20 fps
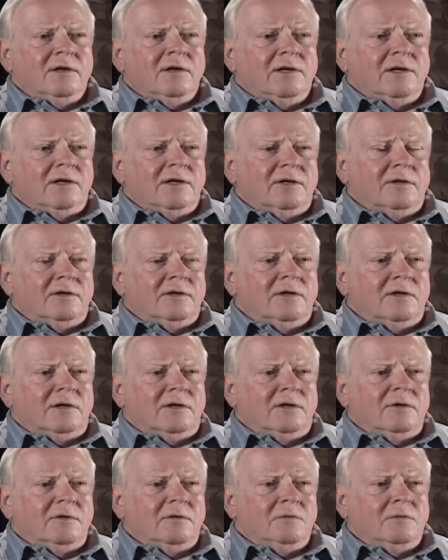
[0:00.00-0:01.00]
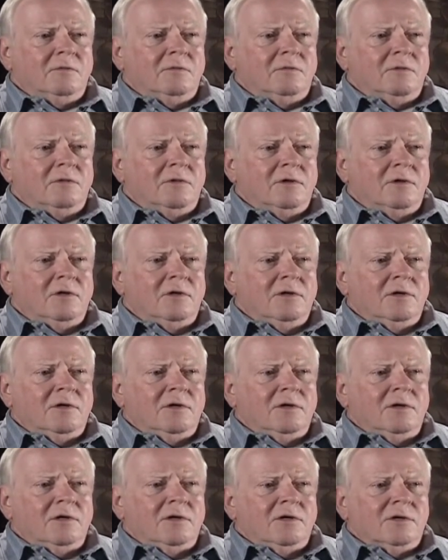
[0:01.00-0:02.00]
And uh,
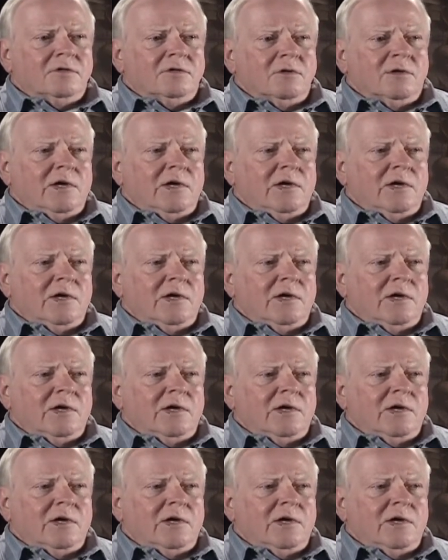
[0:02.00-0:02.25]
so